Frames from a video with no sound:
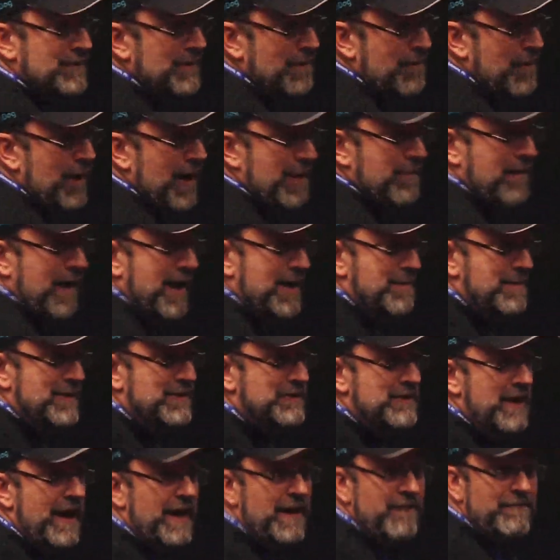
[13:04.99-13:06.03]
somebody made a
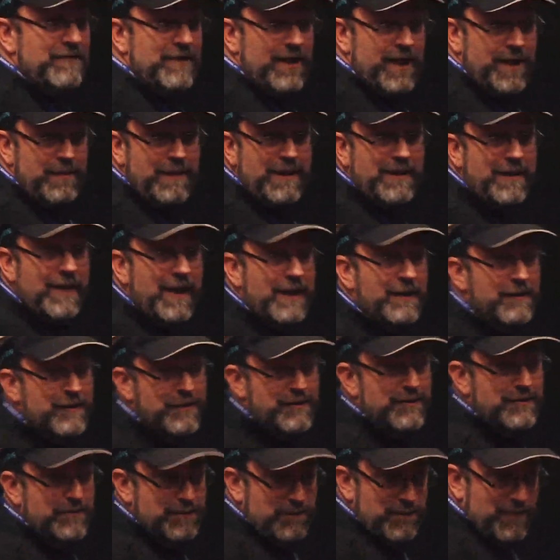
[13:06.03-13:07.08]
mistake of telling me that I
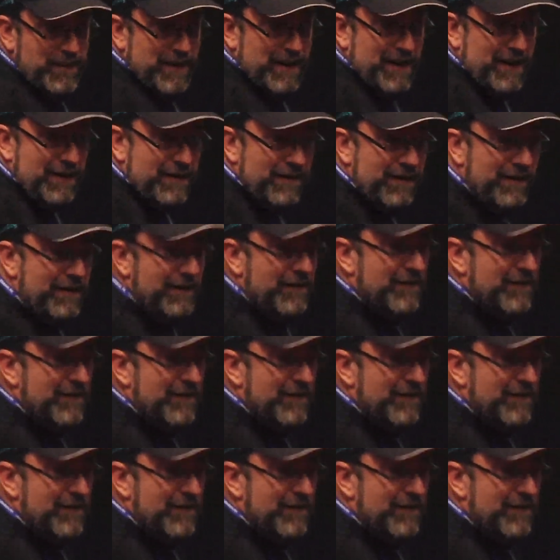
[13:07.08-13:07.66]
couldn't do that.